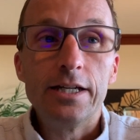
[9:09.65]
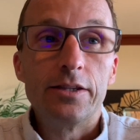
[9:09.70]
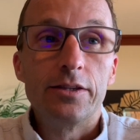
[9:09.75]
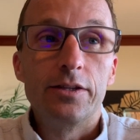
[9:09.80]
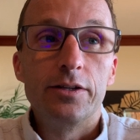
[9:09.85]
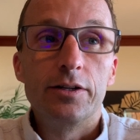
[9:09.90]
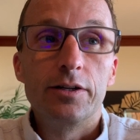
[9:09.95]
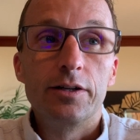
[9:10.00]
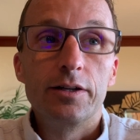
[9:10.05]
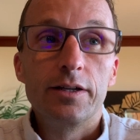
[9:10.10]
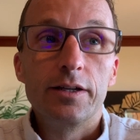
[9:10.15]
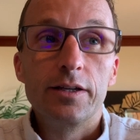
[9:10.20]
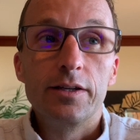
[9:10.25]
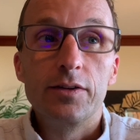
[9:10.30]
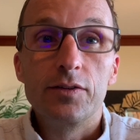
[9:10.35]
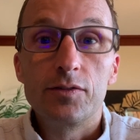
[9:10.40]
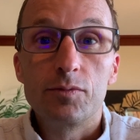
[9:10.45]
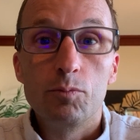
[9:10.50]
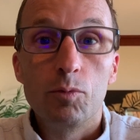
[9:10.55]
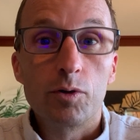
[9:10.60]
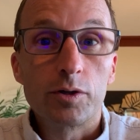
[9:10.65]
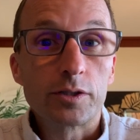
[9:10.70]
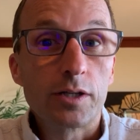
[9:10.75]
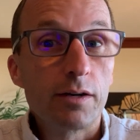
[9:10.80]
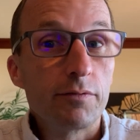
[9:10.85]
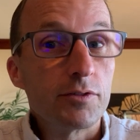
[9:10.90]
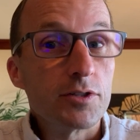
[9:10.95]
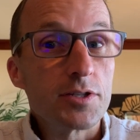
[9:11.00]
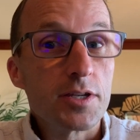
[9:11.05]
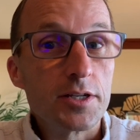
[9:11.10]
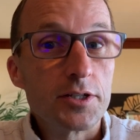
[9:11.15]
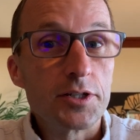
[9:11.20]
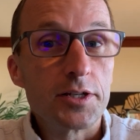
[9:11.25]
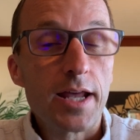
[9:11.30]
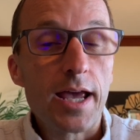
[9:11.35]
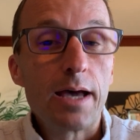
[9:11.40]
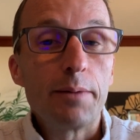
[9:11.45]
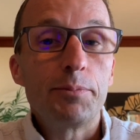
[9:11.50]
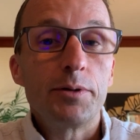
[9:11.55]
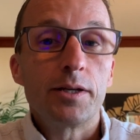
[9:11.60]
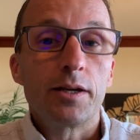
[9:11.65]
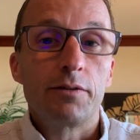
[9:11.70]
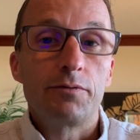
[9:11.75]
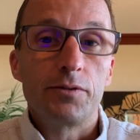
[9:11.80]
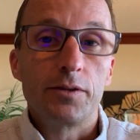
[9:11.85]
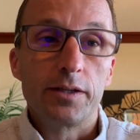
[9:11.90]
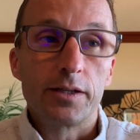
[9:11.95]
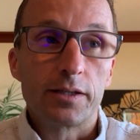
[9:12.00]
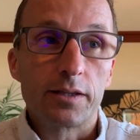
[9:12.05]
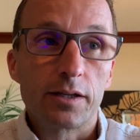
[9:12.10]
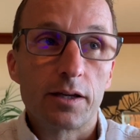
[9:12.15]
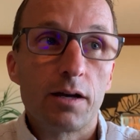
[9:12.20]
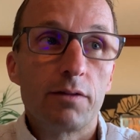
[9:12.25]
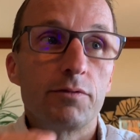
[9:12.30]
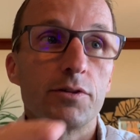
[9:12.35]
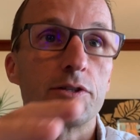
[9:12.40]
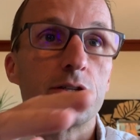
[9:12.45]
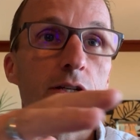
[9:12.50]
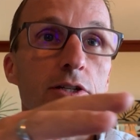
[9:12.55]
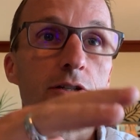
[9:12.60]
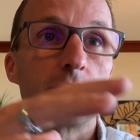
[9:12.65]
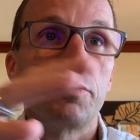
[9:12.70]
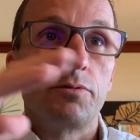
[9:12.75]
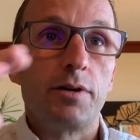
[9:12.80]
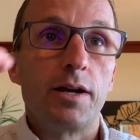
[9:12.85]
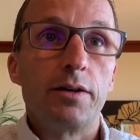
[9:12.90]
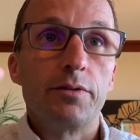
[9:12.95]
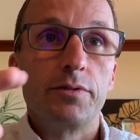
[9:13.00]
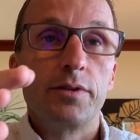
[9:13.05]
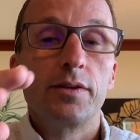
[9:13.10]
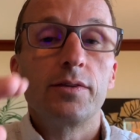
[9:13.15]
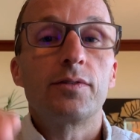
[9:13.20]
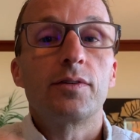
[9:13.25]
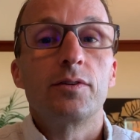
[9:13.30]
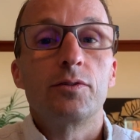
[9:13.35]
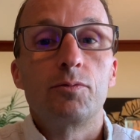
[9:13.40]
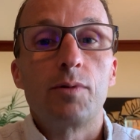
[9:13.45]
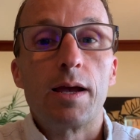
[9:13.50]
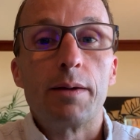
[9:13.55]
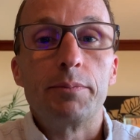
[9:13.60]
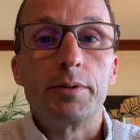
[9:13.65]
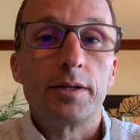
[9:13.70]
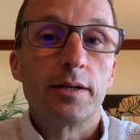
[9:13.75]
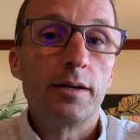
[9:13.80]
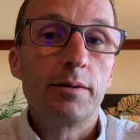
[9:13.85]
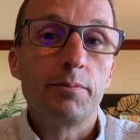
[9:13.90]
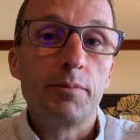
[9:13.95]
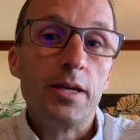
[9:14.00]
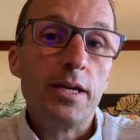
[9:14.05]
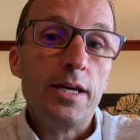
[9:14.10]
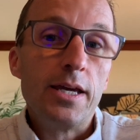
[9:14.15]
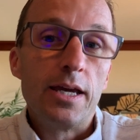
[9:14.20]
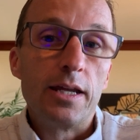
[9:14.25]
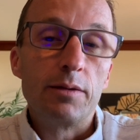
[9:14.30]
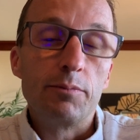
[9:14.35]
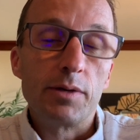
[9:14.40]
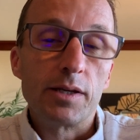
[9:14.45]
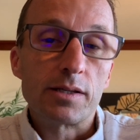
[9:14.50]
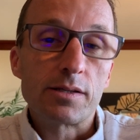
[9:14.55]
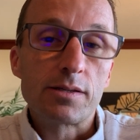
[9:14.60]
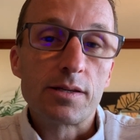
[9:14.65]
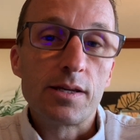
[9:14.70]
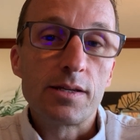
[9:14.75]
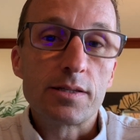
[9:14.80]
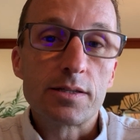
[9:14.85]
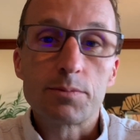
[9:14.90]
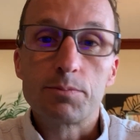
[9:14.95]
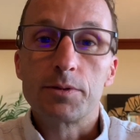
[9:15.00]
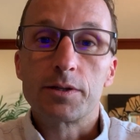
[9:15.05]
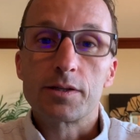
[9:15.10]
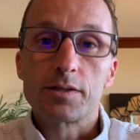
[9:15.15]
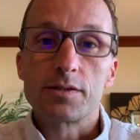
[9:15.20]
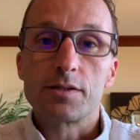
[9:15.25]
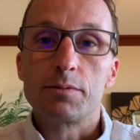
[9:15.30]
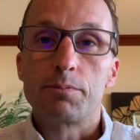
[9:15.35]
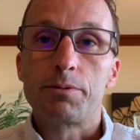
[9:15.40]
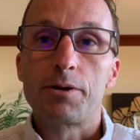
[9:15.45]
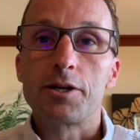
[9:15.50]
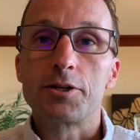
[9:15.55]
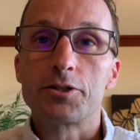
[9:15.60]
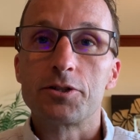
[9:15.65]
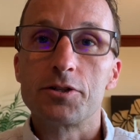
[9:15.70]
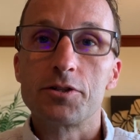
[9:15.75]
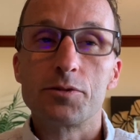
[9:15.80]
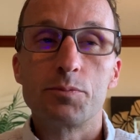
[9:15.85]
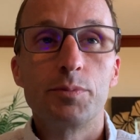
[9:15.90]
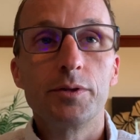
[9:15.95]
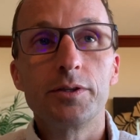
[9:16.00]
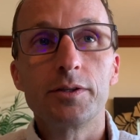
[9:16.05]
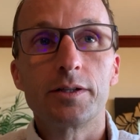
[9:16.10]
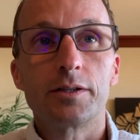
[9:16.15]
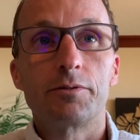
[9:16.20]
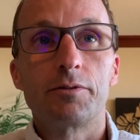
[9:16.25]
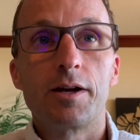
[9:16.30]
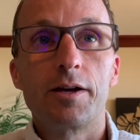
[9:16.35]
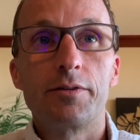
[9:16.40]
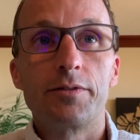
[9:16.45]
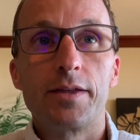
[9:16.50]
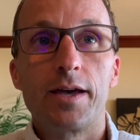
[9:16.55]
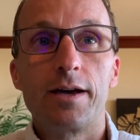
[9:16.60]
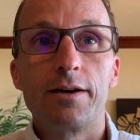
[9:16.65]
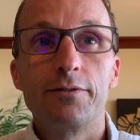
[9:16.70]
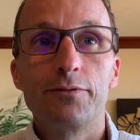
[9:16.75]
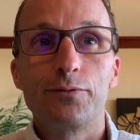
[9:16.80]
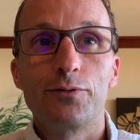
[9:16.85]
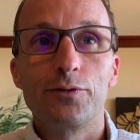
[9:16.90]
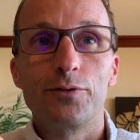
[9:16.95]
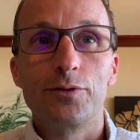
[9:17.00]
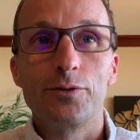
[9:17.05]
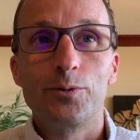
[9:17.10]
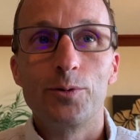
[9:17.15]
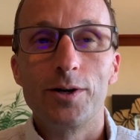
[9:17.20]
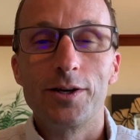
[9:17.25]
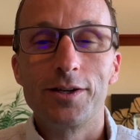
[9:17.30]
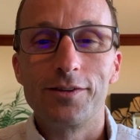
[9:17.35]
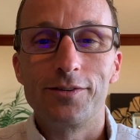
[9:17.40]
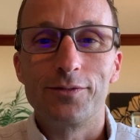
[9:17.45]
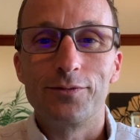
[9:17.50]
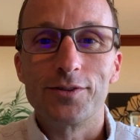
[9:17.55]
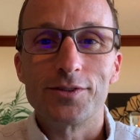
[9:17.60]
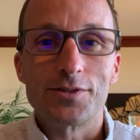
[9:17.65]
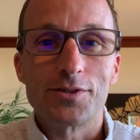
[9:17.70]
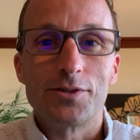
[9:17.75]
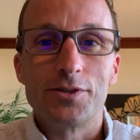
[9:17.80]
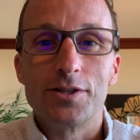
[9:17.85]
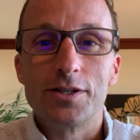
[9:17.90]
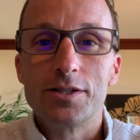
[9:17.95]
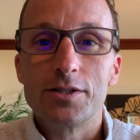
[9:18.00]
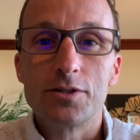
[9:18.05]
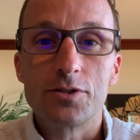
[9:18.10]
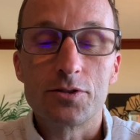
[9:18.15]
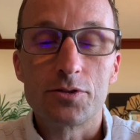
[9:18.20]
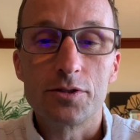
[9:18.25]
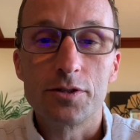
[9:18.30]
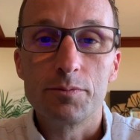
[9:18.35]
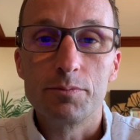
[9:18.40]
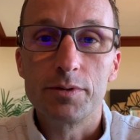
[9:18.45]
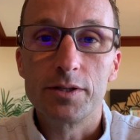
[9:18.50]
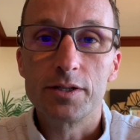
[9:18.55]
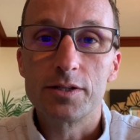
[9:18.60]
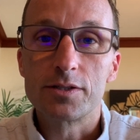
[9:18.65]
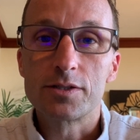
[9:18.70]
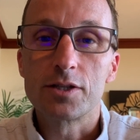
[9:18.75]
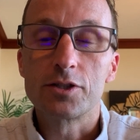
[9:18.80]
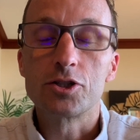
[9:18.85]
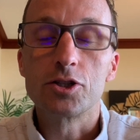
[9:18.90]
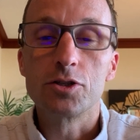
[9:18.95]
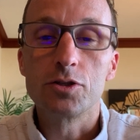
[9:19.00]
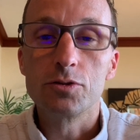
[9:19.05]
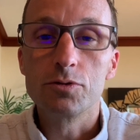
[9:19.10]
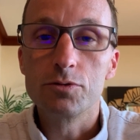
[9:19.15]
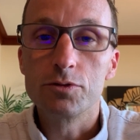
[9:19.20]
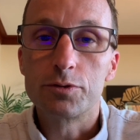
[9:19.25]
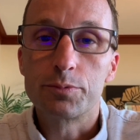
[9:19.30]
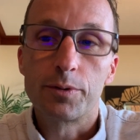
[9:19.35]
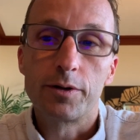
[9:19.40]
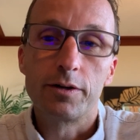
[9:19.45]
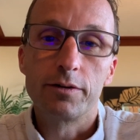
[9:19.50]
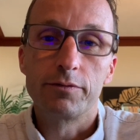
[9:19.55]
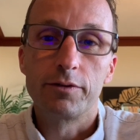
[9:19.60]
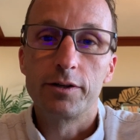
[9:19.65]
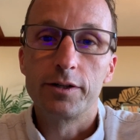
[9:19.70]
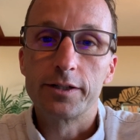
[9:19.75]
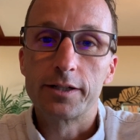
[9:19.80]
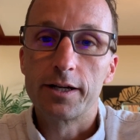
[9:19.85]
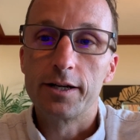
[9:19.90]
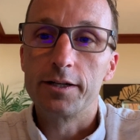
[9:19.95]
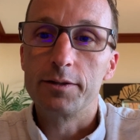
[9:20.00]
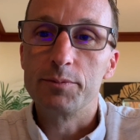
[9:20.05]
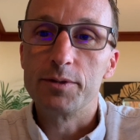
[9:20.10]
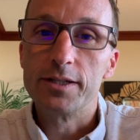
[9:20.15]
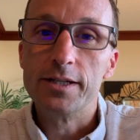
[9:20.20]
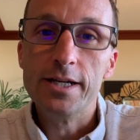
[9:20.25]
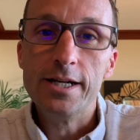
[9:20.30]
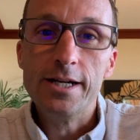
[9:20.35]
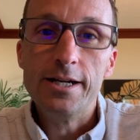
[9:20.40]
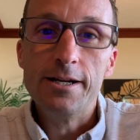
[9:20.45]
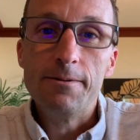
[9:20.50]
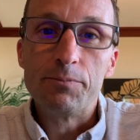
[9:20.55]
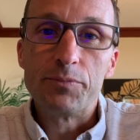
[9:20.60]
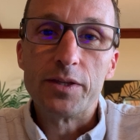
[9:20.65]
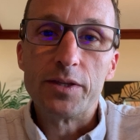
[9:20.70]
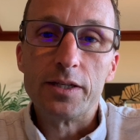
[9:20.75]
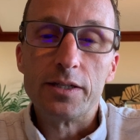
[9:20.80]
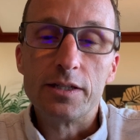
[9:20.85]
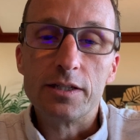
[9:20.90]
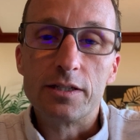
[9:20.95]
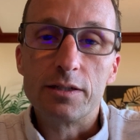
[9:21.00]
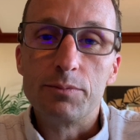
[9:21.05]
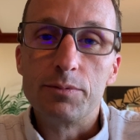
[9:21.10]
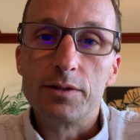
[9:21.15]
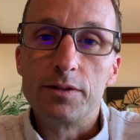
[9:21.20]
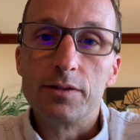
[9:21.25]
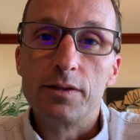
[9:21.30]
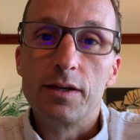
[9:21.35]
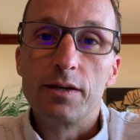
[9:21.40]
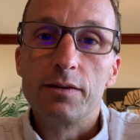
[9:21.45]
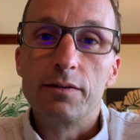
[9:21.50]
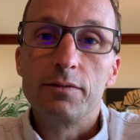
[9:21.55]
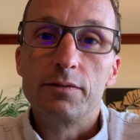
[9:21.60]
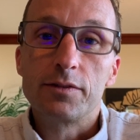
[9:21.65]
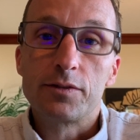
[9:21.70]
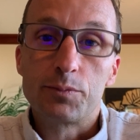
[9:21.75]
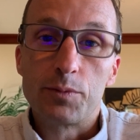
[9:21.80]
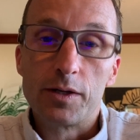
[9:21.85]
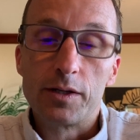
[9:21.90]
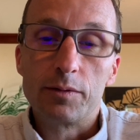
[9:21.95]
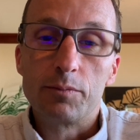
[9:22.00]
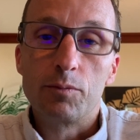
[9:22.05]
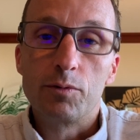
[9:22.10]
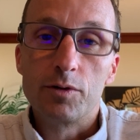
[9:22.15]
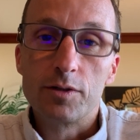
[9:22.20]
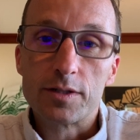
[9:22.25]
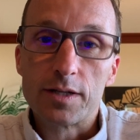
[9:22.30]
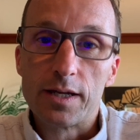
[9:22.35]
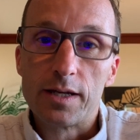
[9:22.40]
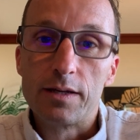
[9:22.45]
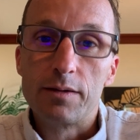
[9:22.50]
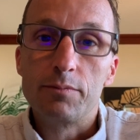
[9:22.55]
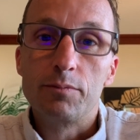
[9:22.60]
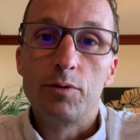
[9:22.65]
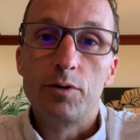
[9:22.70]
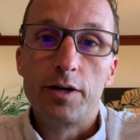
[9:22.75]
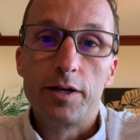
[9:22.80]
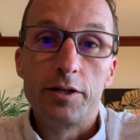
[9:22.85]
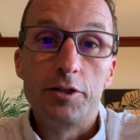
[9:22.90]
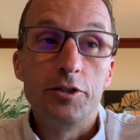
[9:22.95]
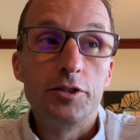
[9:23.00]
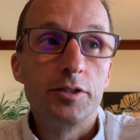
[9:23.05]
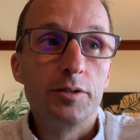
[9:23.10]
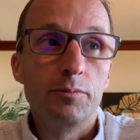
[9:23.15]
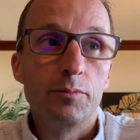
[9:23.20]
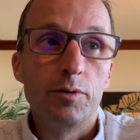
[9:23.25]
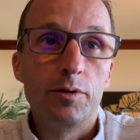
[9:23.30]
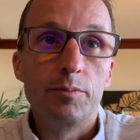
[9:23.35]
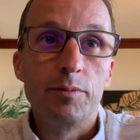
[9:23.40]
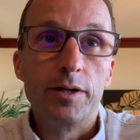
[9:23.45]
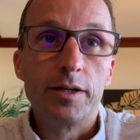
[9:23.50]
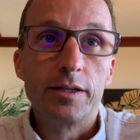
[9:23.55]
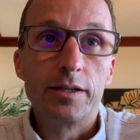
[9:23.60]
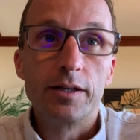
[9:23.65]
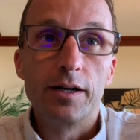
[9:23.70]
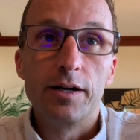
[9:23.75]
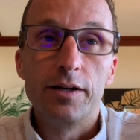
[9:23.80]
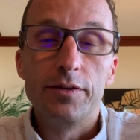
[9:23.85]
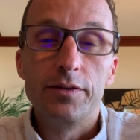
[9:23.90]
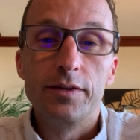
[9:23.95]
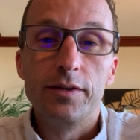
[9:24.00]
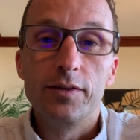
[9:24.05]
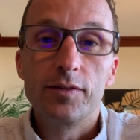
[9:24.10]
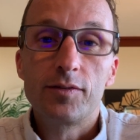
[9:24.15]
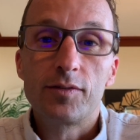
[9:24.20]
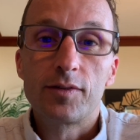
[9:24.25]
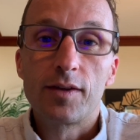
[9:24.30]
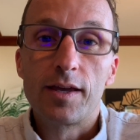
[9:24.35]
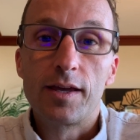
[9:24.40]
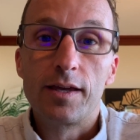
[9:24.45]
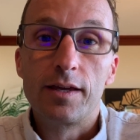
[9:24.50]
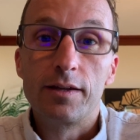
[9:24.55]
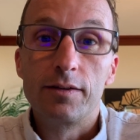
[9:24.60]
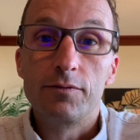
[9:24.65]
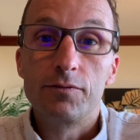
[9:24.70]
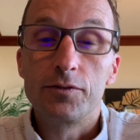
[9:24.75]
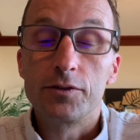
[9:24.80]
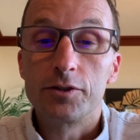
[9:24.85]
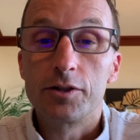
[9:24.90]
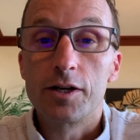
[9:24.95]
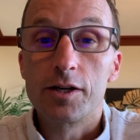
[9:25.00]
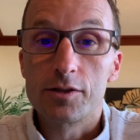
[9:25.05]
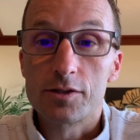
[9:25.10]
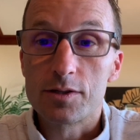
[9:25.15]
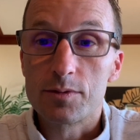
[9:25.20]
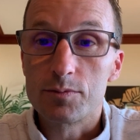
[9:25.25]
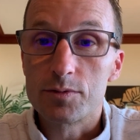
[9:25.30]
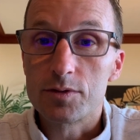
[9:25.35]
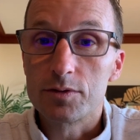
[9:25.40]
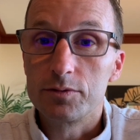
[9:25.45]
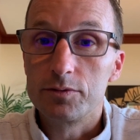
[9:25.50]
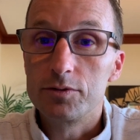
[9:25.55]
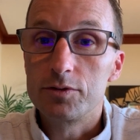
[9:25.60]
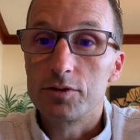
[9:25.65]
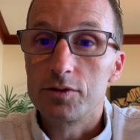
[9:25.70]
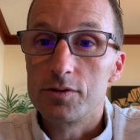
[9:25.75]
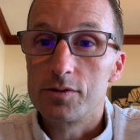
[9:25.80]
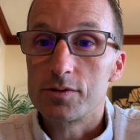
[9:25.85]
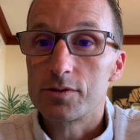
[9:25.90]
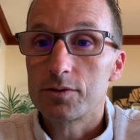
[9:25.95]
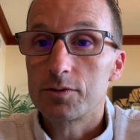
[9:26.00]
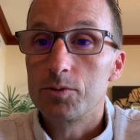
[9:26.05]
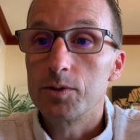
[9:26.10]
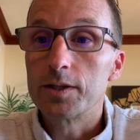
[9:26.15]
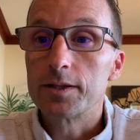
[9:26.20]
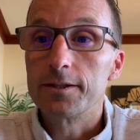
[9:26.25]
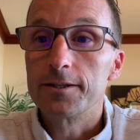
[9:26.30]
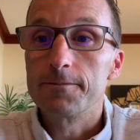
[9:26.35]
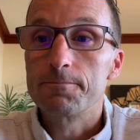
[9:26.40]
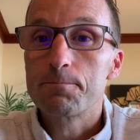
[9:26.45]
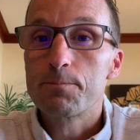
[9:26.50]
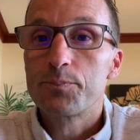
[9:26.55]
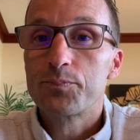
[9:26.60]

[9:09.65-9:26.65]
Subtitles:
There is more conversation happening. I feel like the conversation around this is ramping up, and it makes sense because the pressure is building around that for the Hawaii's visitor industry being such a huge part of our economy. They need to be spending more time, more energy, more money on this and figuring out some solutions quickly.